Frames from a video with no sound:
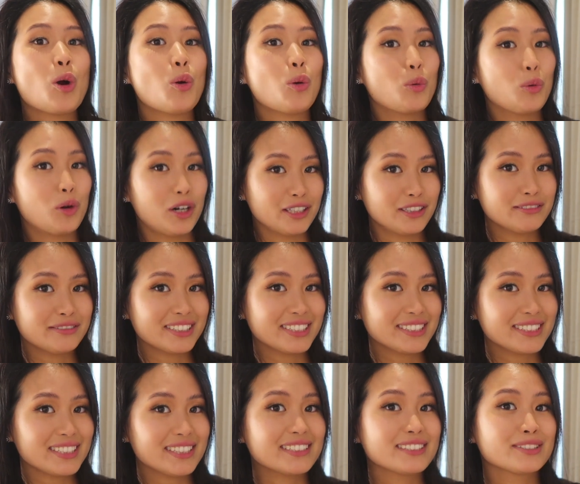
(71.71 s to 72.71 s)
One of
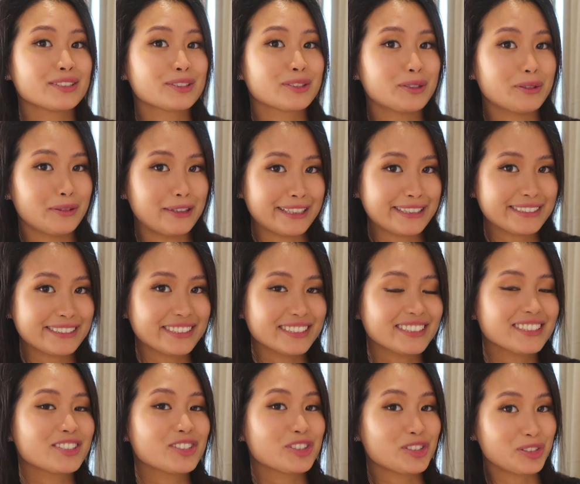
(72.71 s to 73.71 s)
it is the
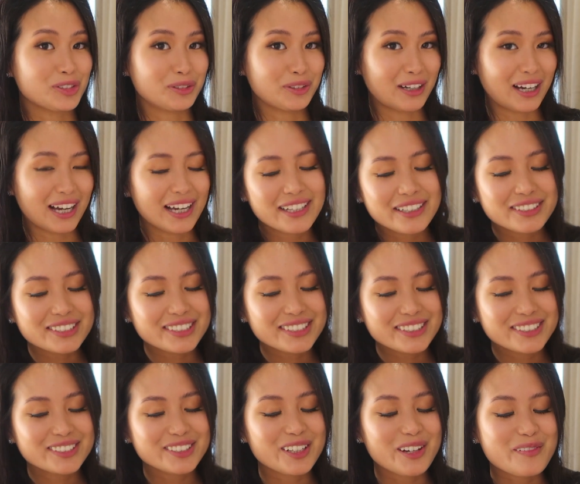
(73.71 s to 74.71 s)
Coanda dryer,
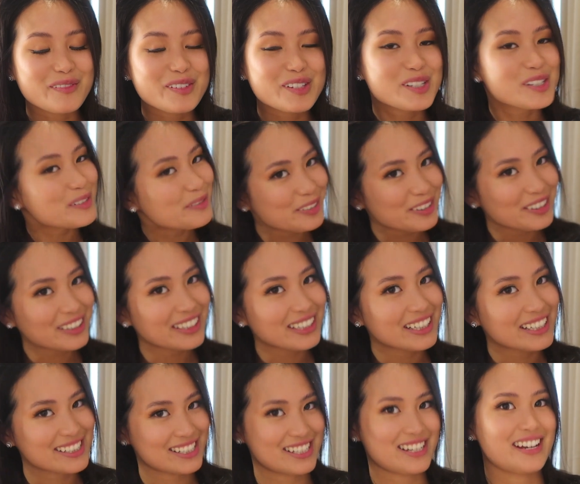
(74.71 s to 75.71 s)
so I'm super
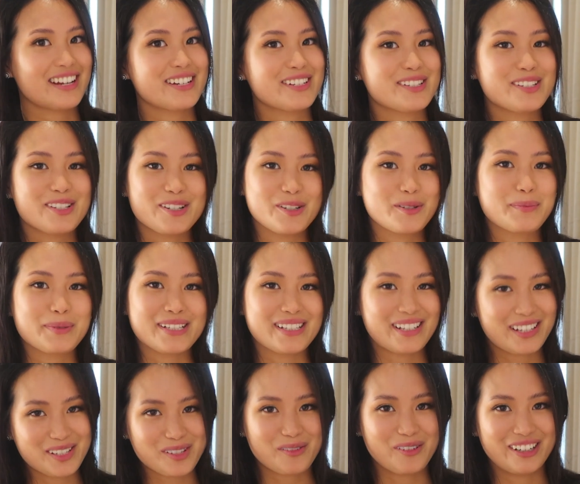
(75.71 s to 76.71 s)
excited to open
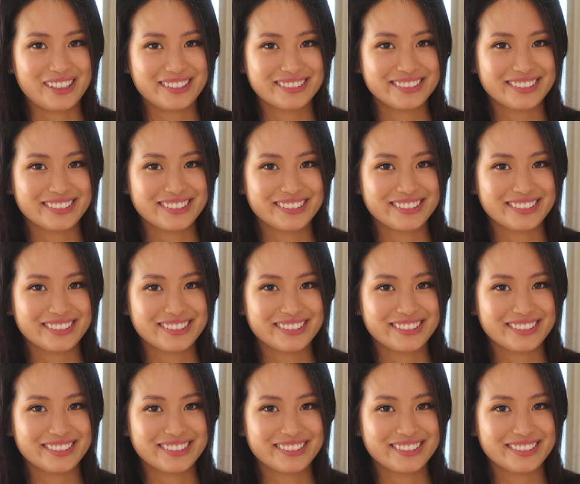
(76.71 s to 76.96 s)
this one.